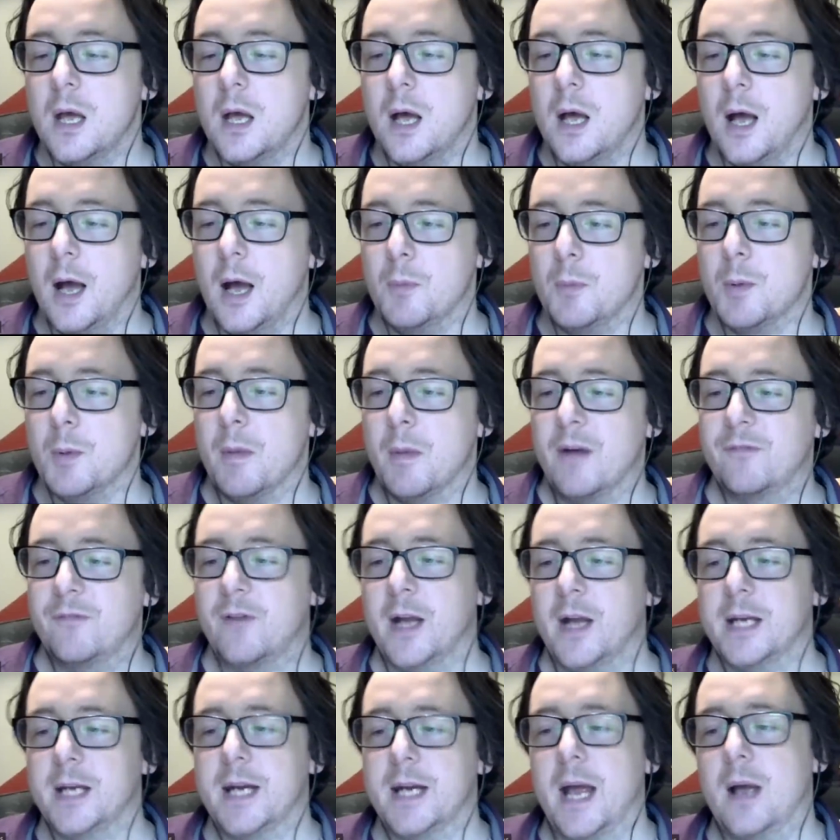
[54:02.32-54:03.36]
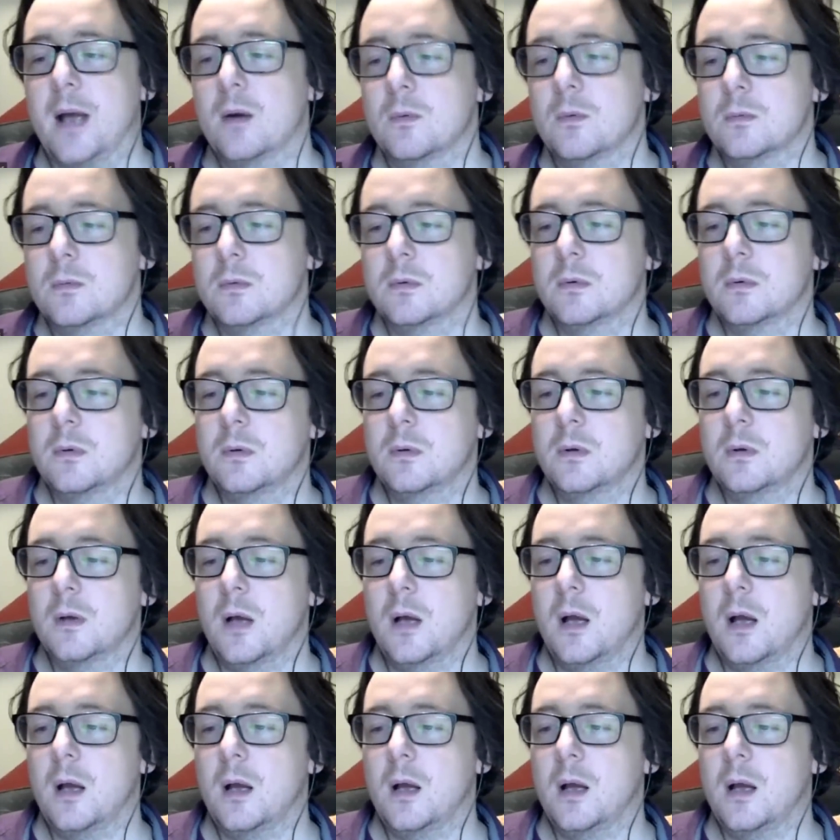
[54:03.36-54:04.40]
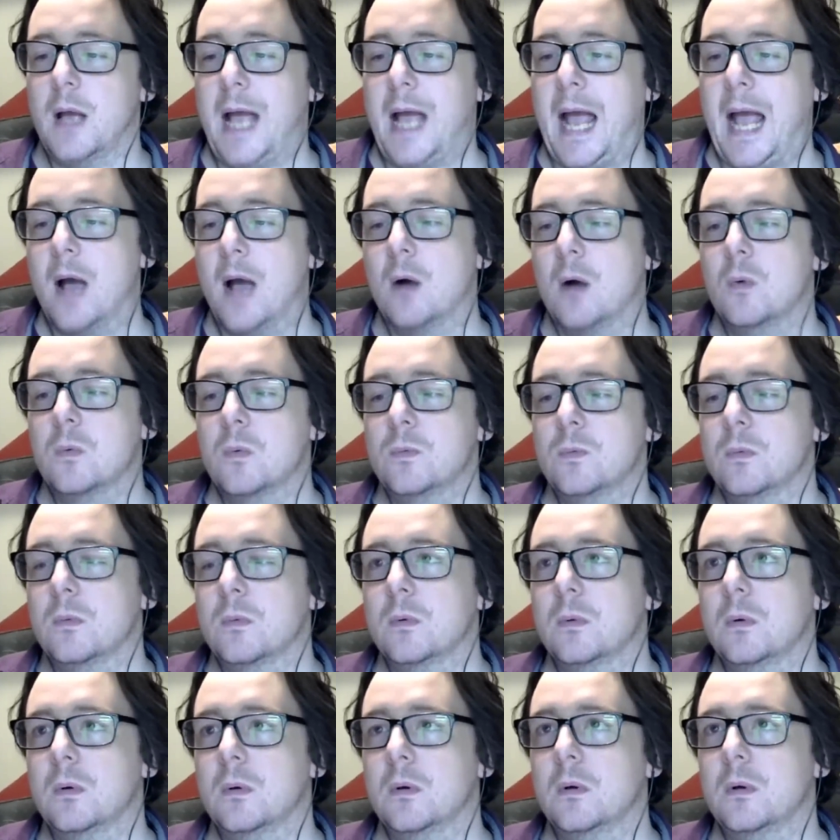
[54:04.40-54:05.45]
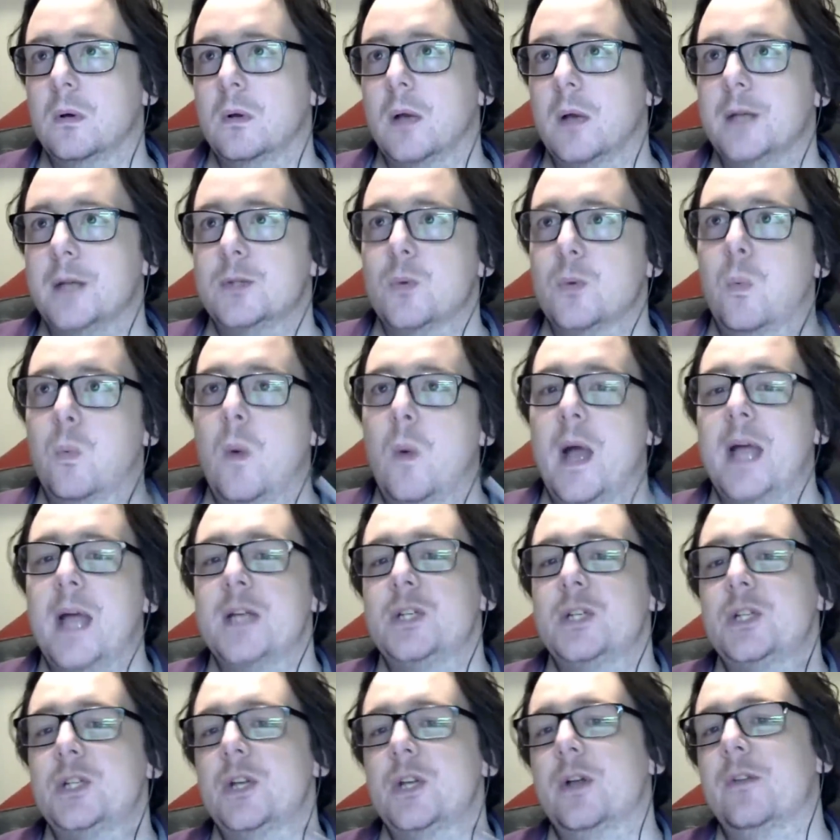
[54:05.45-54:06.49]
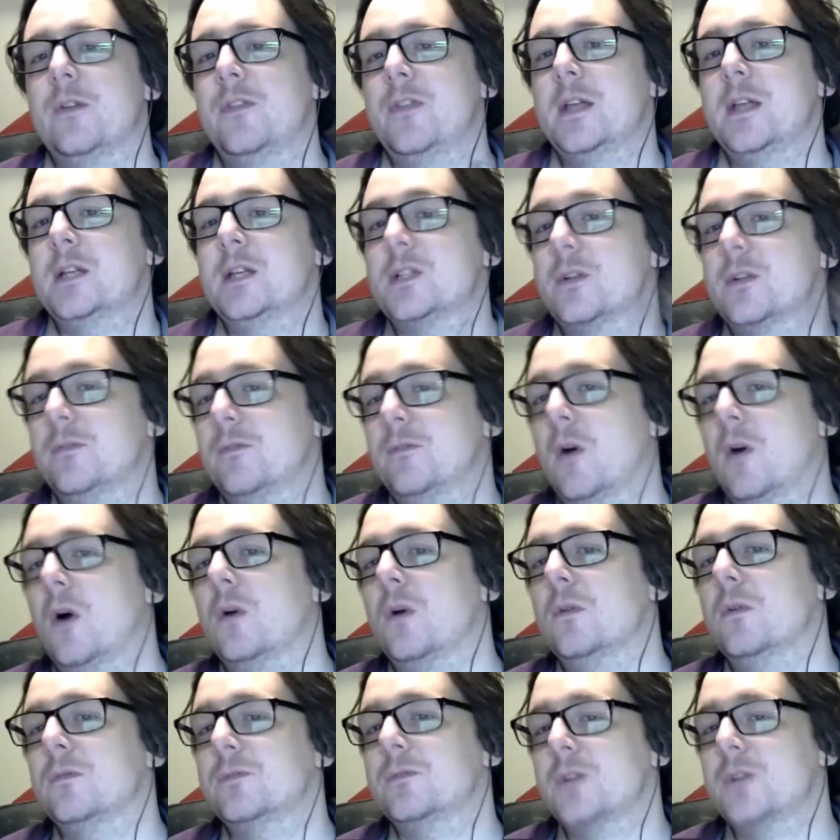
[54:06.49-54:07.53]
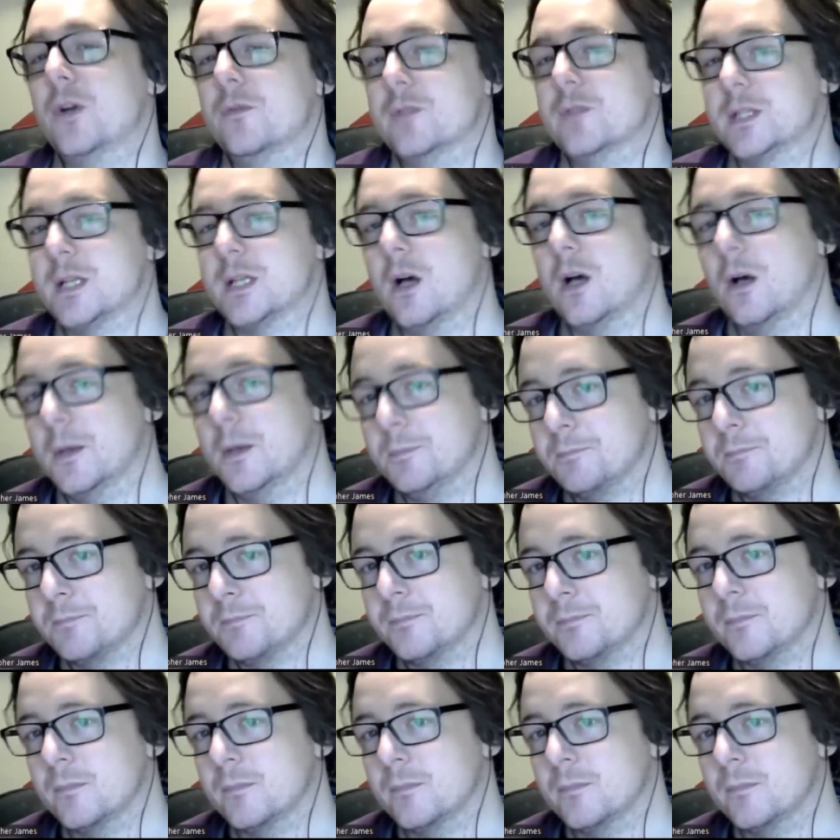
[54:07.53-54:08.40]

Uh, we might find out how and where certain things evolved over time.